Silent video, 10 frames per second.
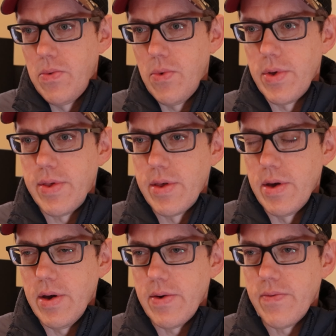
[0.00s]
with
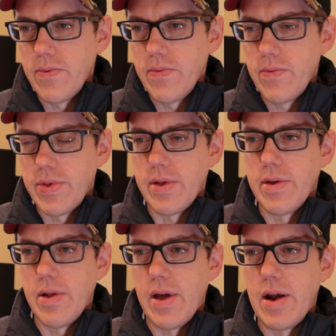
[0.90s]
a
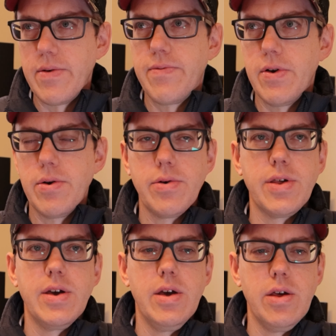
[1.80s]
lot of folks
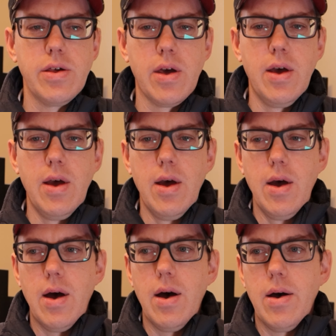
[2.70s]
is
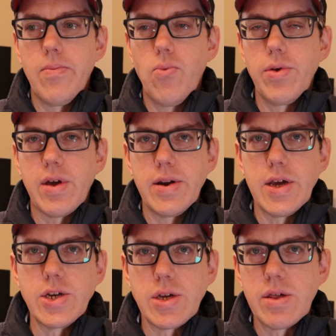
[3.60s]
with
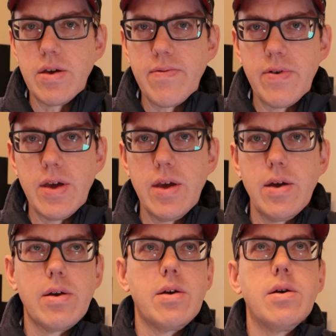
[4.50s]
contingency
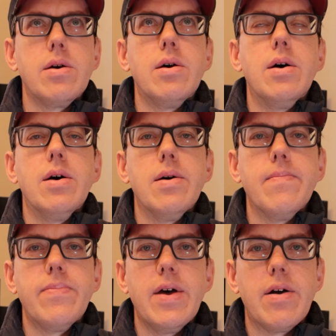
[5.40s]
fee,
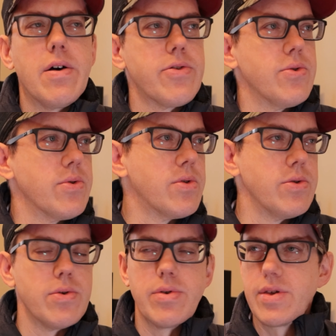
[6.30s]
that also
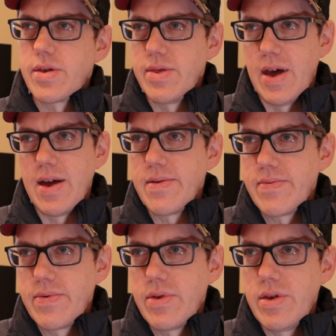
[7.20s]
includes that
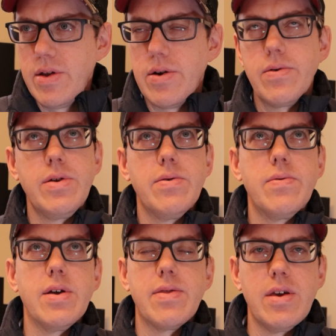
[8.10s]
you
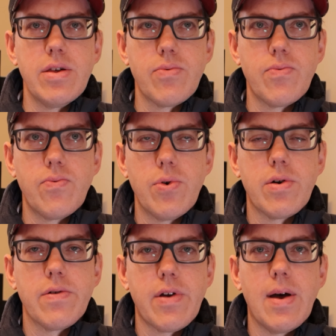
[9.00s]
get these
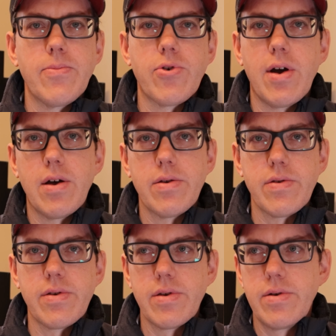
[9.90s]
workers' comp
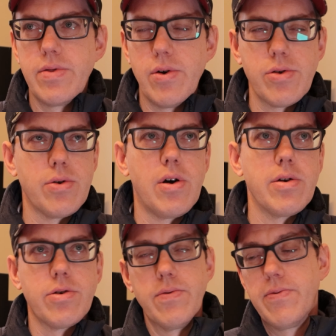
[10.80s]
trials; those are
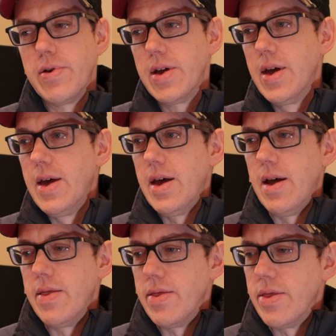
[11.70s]
also free.
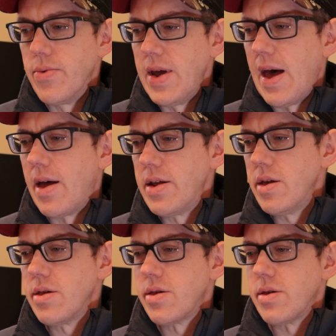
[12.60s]
And the reality
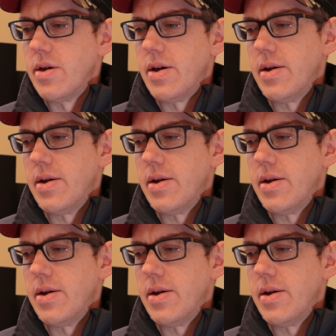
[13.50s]
is,